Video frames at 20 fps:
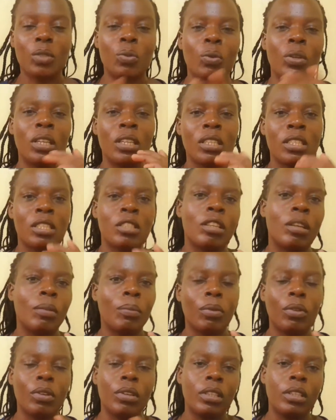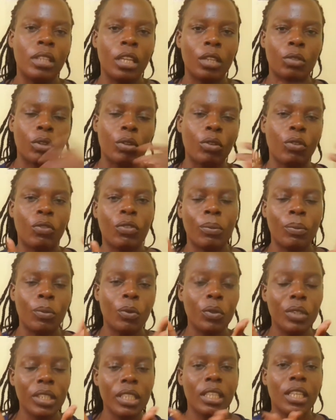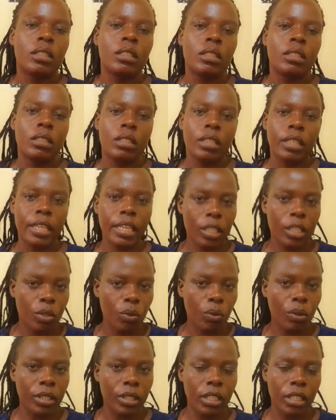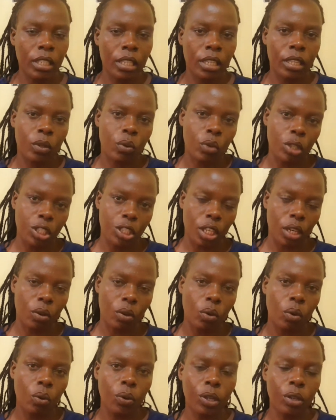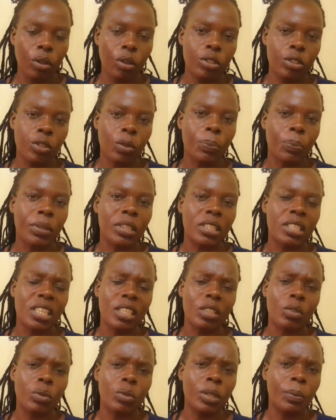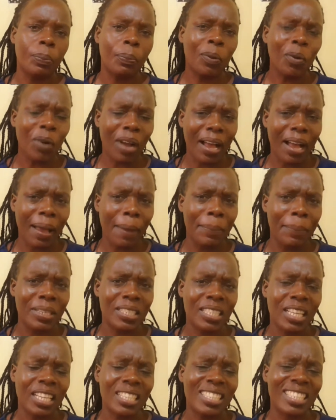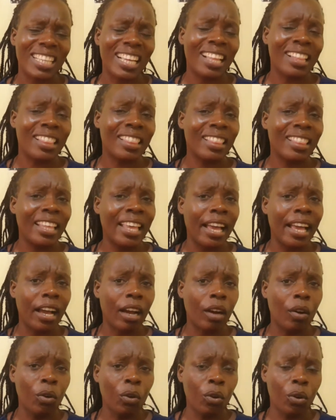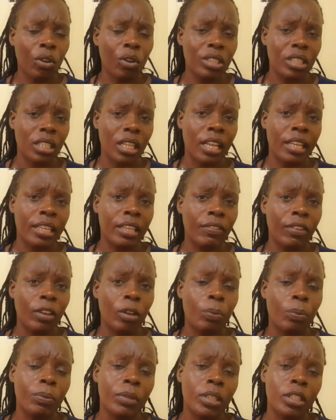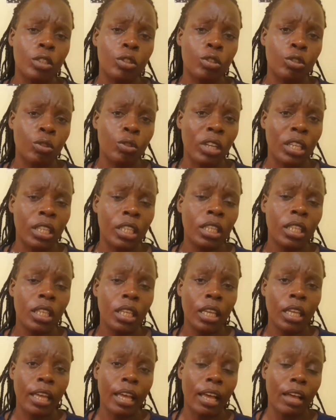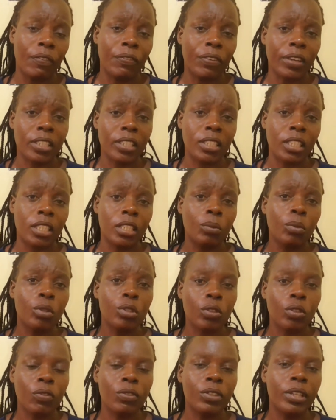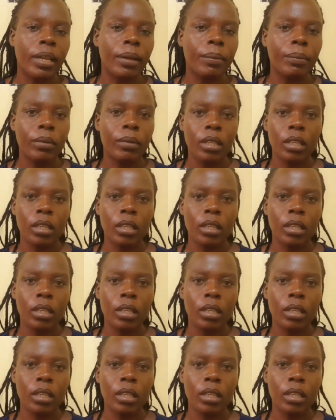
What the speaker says: will resemble that one of a moon. Kids with kwashiorkor will also present with poor appetite, and their growth and development is usually affected. Most of them,